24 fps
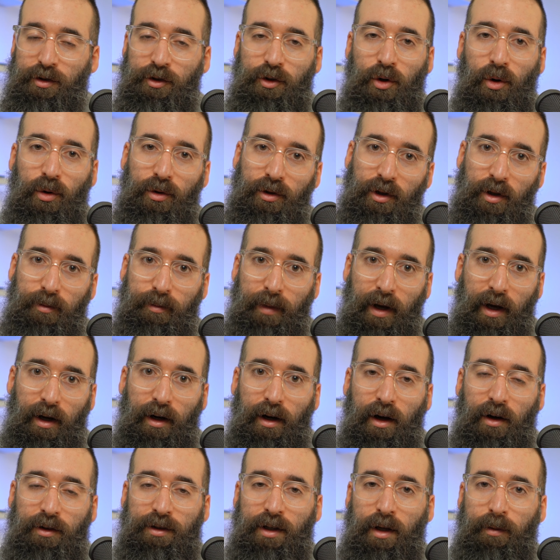totally met.
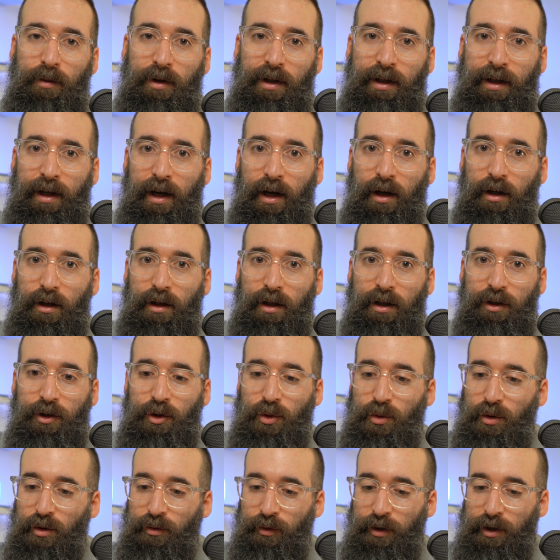I was able to get
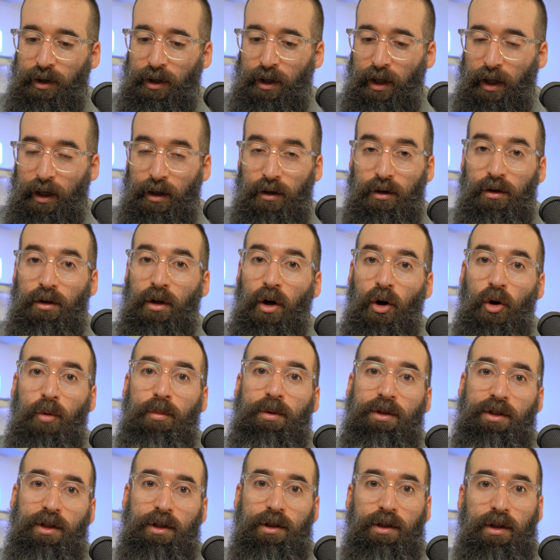into a really like low
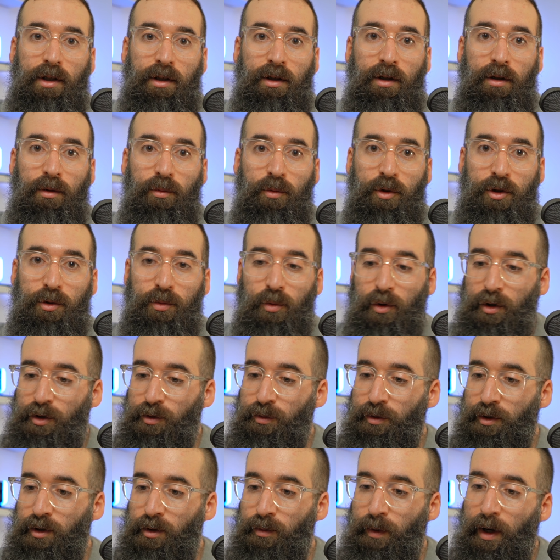position, which worked
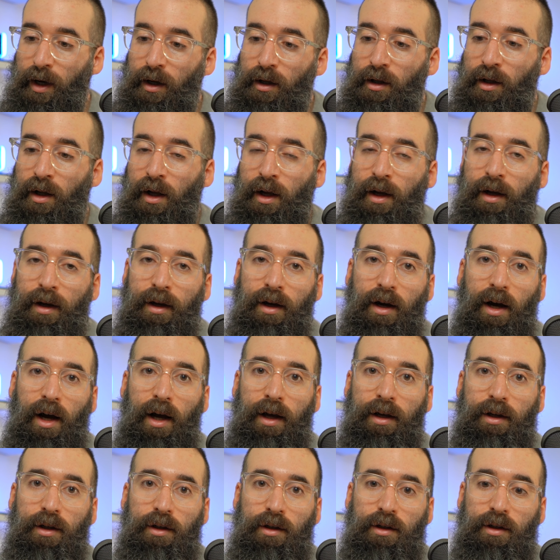really well.
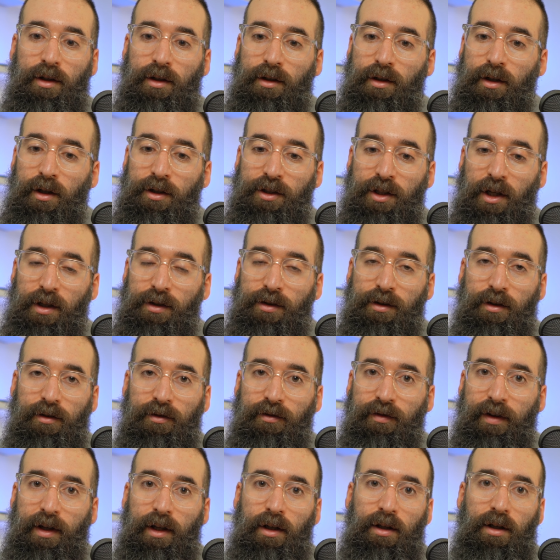I can adjust the
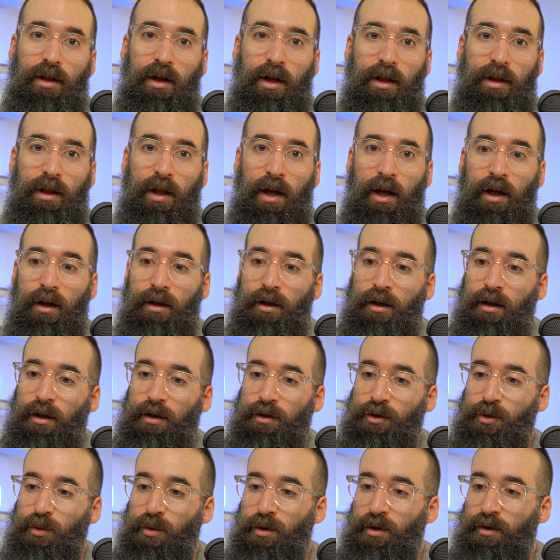feet and then
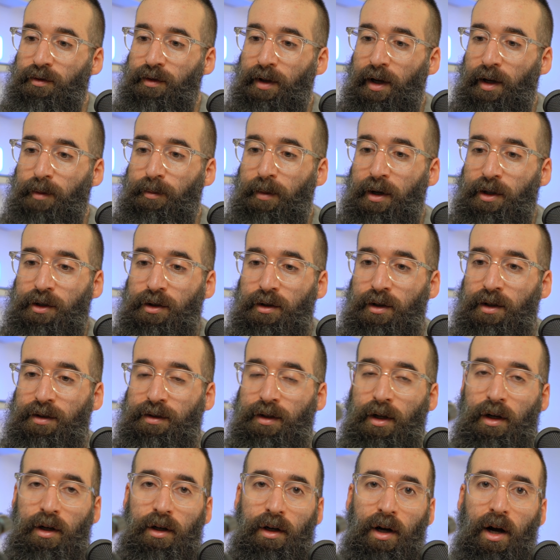sort of like make sure the
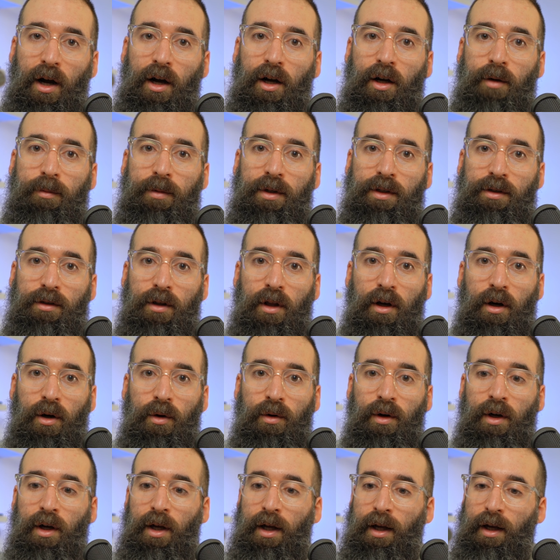center column is
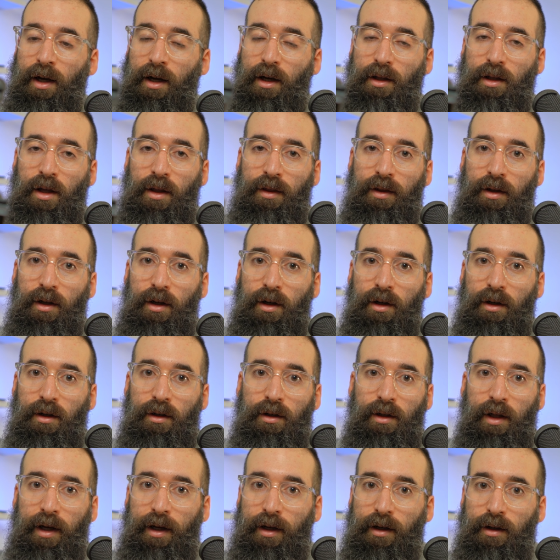low, and then the
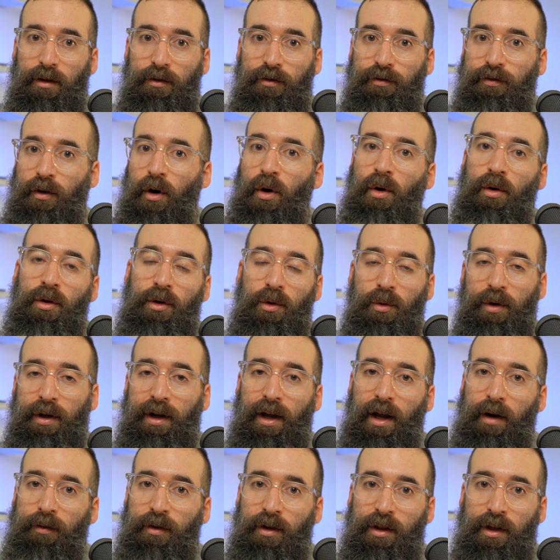like phone or
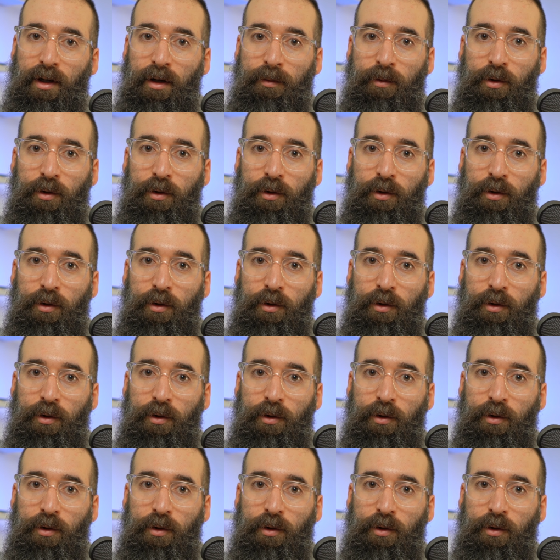camera that I'm